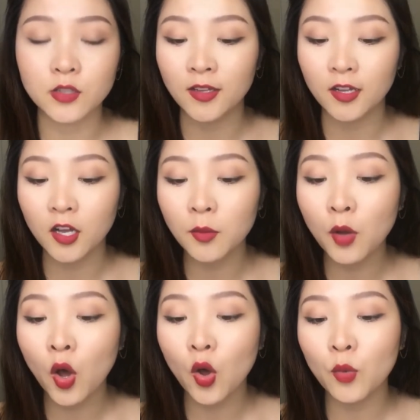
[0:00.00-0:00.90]
So I
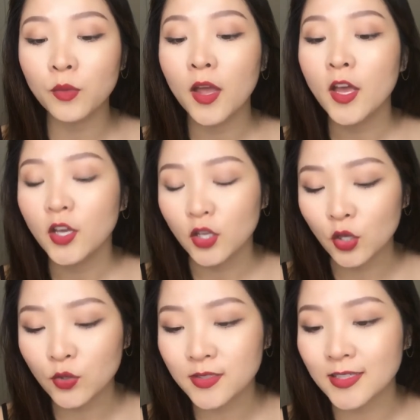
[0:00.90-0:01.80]
come home,
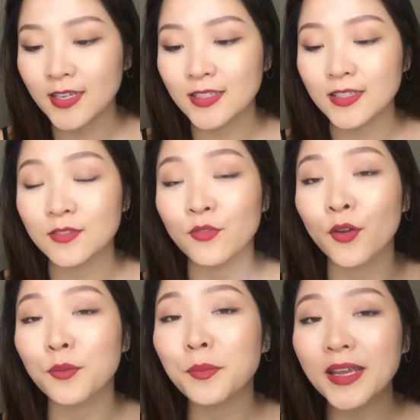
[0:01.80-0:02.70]
used it. It's
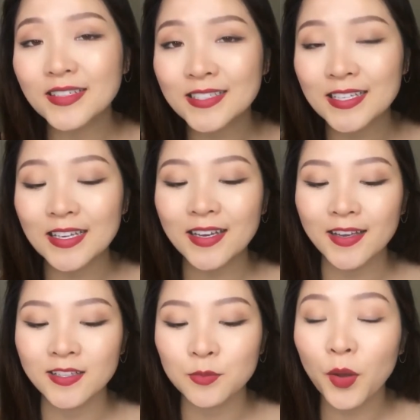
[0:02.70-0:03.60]
very minty.
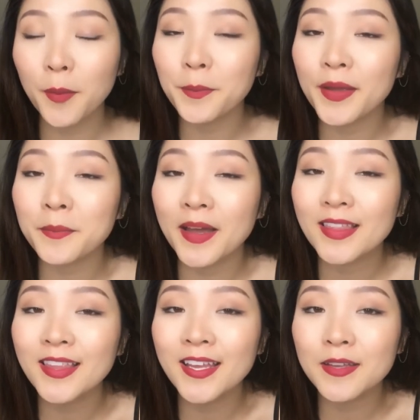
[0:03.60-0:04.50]
It's pumping
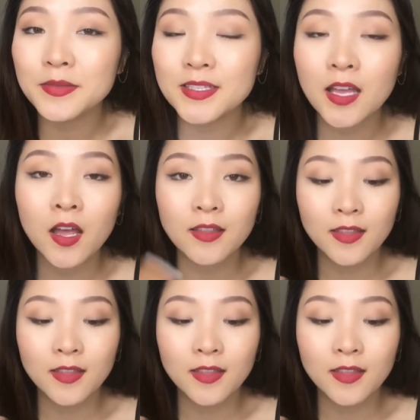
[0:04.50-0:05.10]
my lips.